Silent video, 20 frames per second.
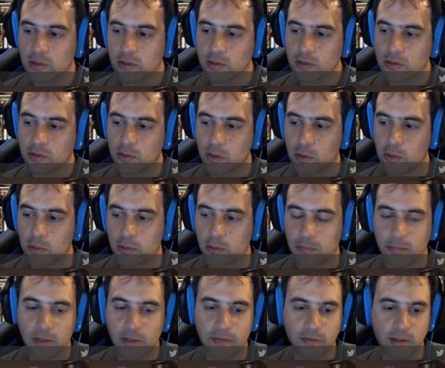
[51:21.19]
So
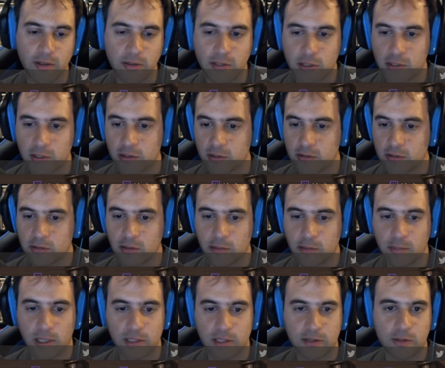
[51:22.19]
my friend here,
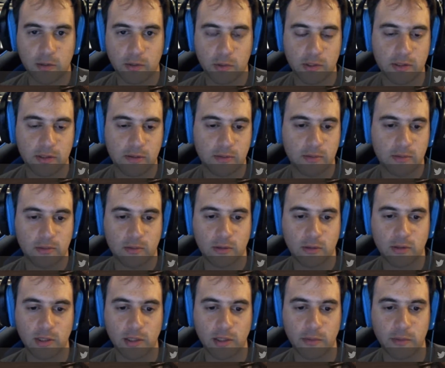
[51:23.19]
Sir Maestro, is
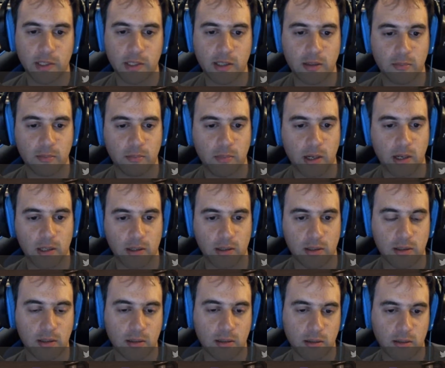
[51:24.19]
totally wrecking
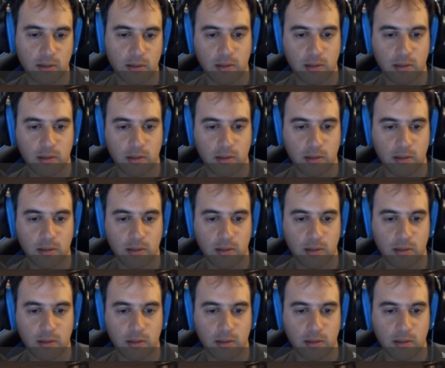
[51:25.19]
my